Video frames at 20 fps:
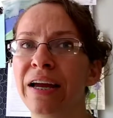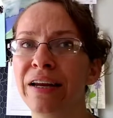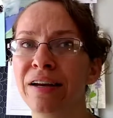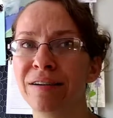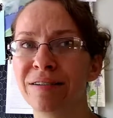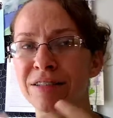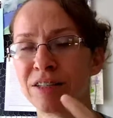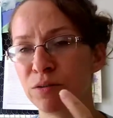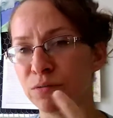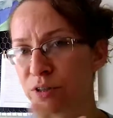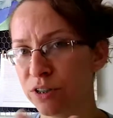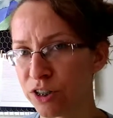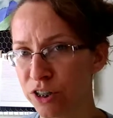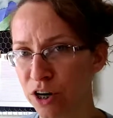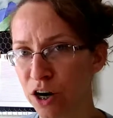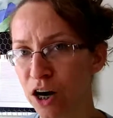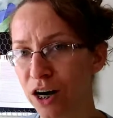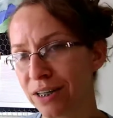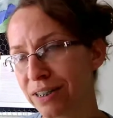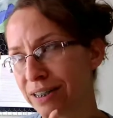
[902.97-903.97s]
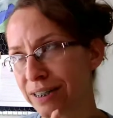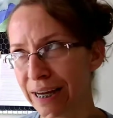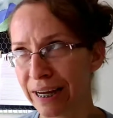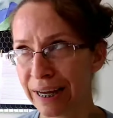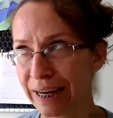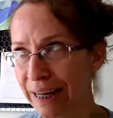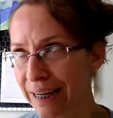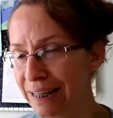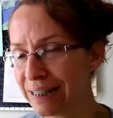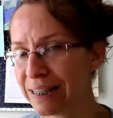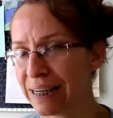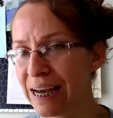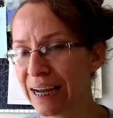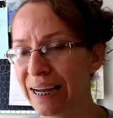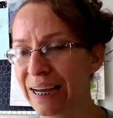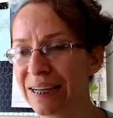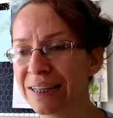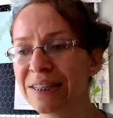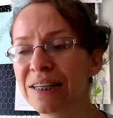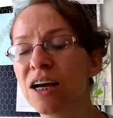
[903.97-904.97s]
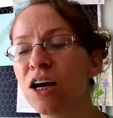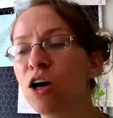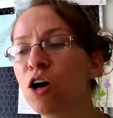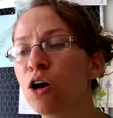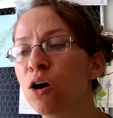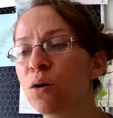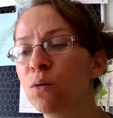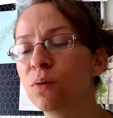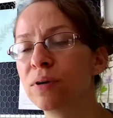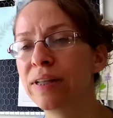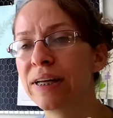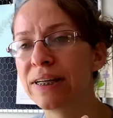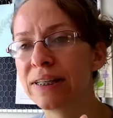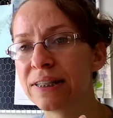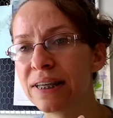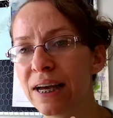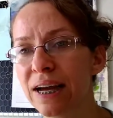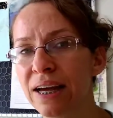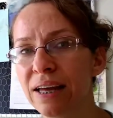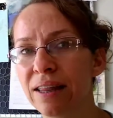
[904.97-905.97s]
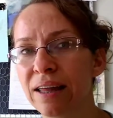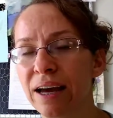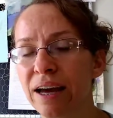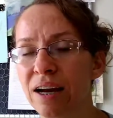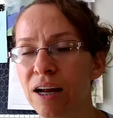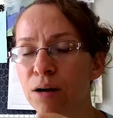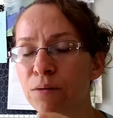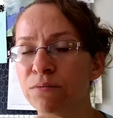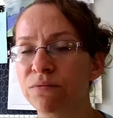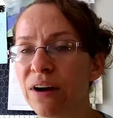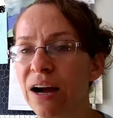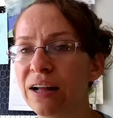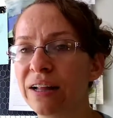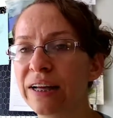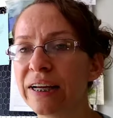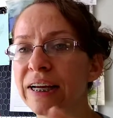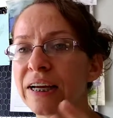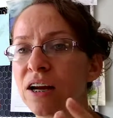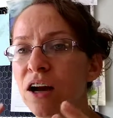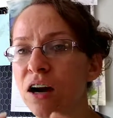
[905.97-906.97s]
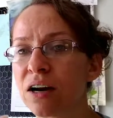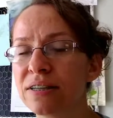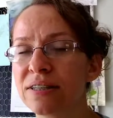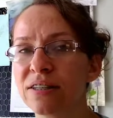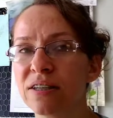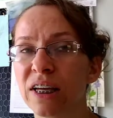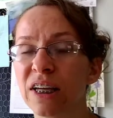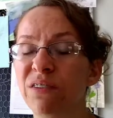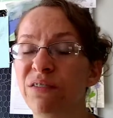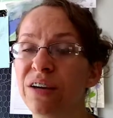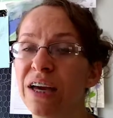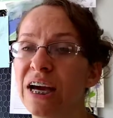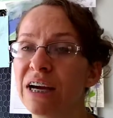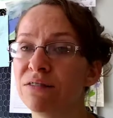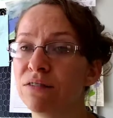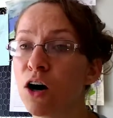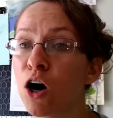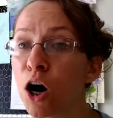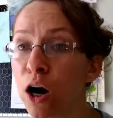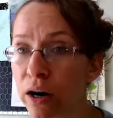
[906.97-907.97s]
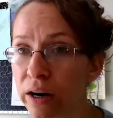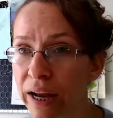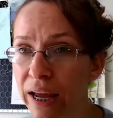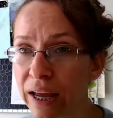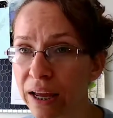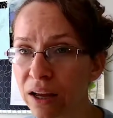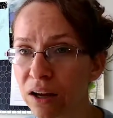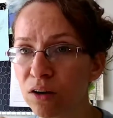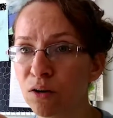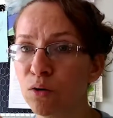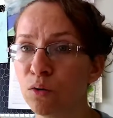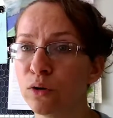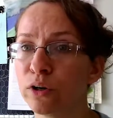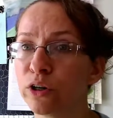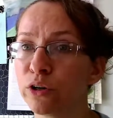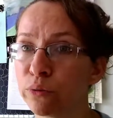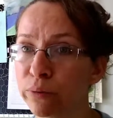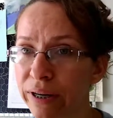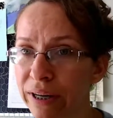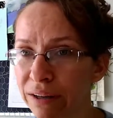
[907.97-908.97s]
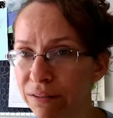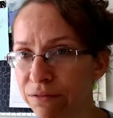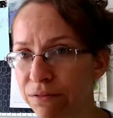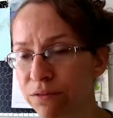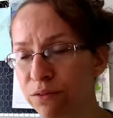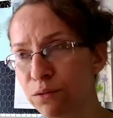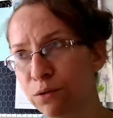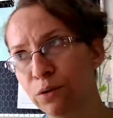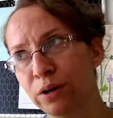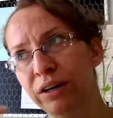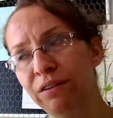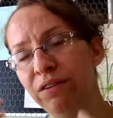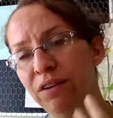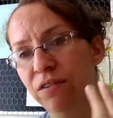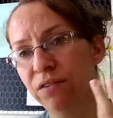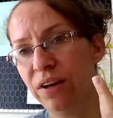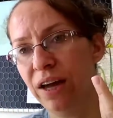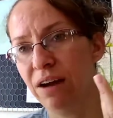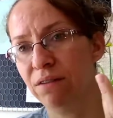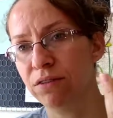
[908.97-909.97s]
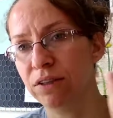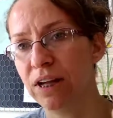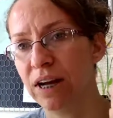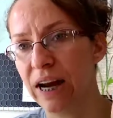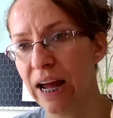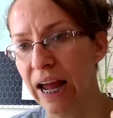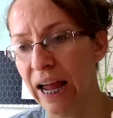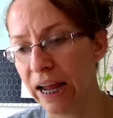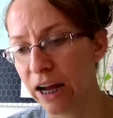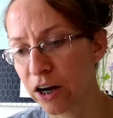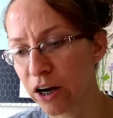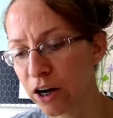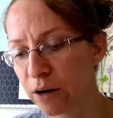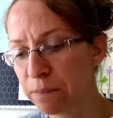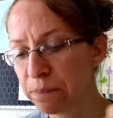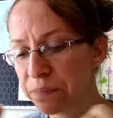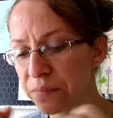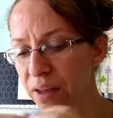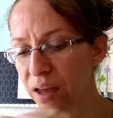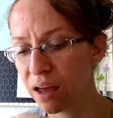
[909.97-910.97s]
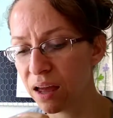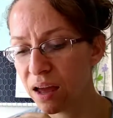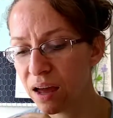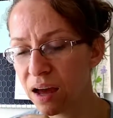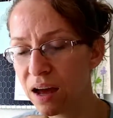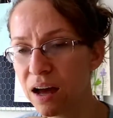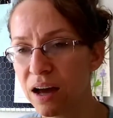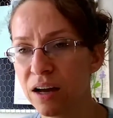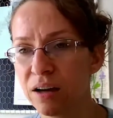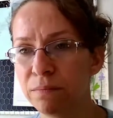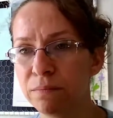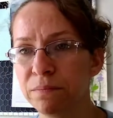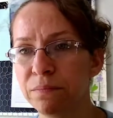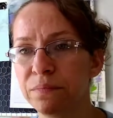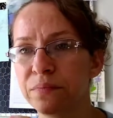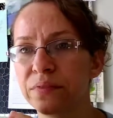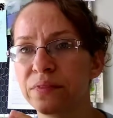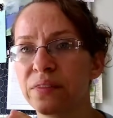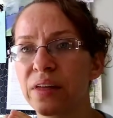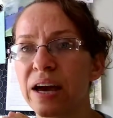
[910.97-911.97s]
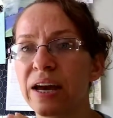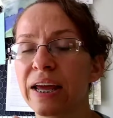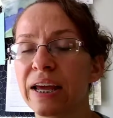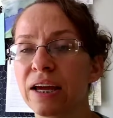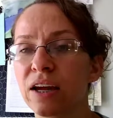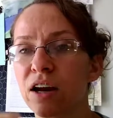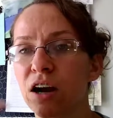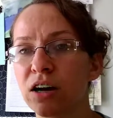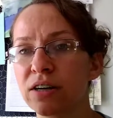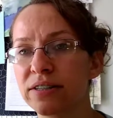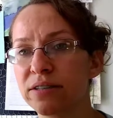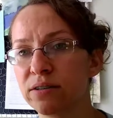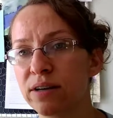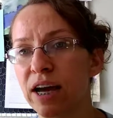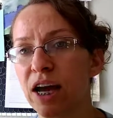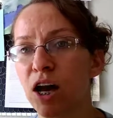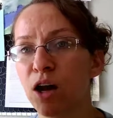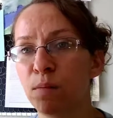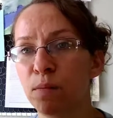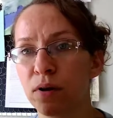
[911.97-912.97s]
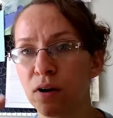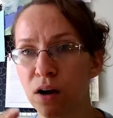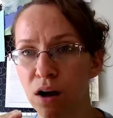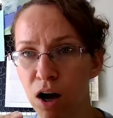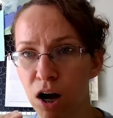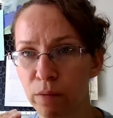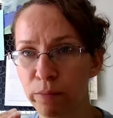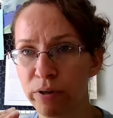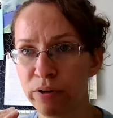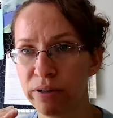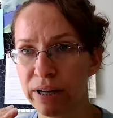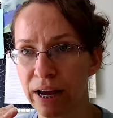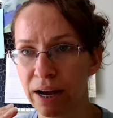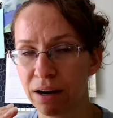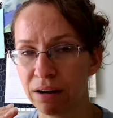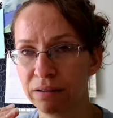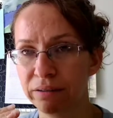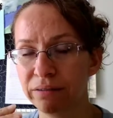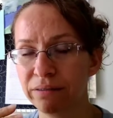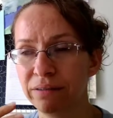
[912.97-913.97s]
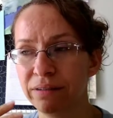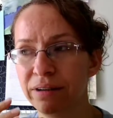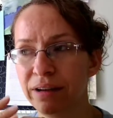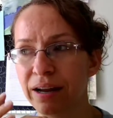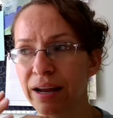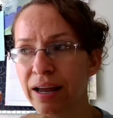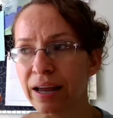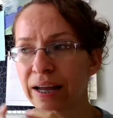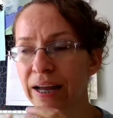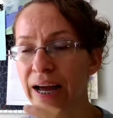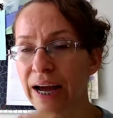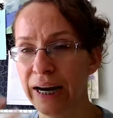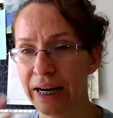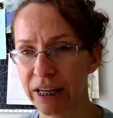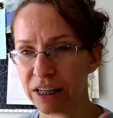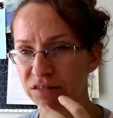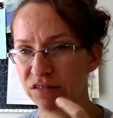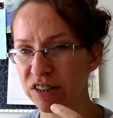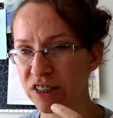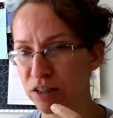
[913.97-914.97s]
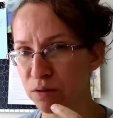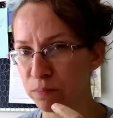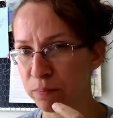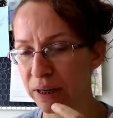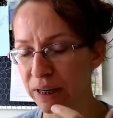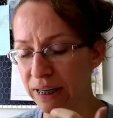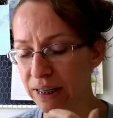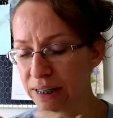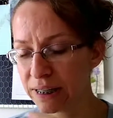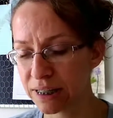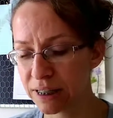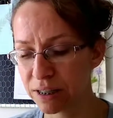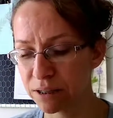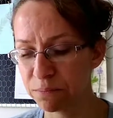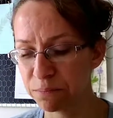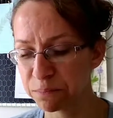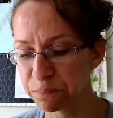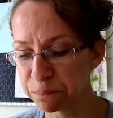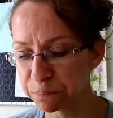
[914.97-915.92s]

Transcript: You know, so you want your heart to take it easy, I guess. Well, they say that violet can also, like if you have heartache or grief, or even if you have a lot of anger, that it can also to help calm you down and kind of give you some peace.